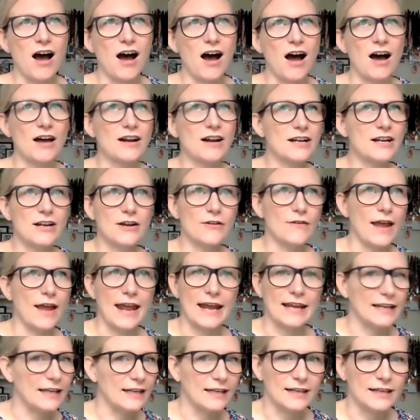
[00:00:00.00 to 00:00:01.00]
don't know
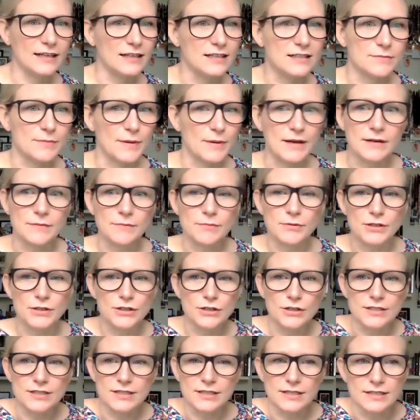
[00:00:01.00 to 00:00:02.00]
any independent
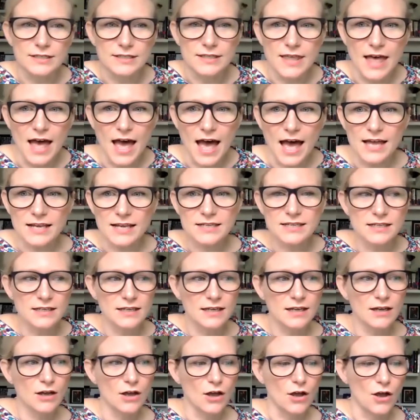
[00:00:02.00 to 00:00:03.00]
producers that
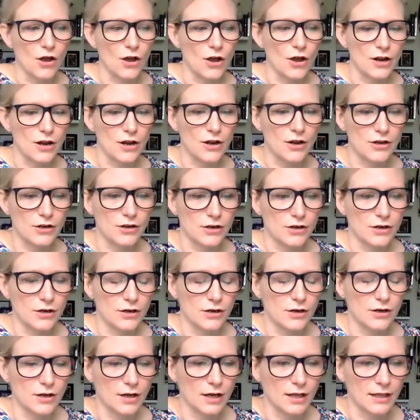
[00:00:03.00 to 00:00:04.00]

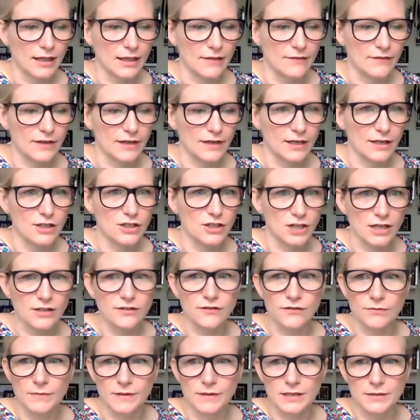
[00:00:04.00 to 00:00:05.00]
earn a living
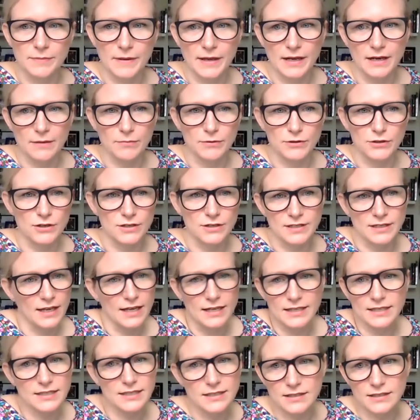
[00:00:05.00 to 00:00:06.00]
just from independent producing.
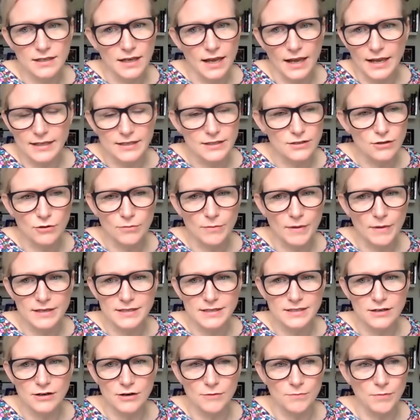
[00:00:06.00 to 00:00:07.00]
It's
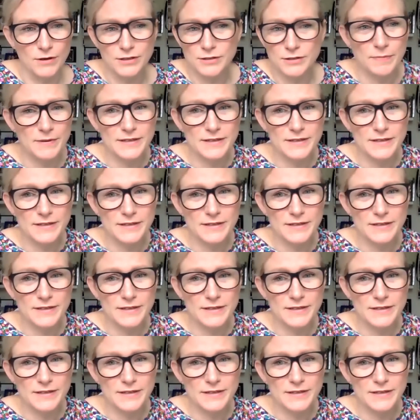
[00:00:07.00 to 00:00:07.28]
almost near impossible.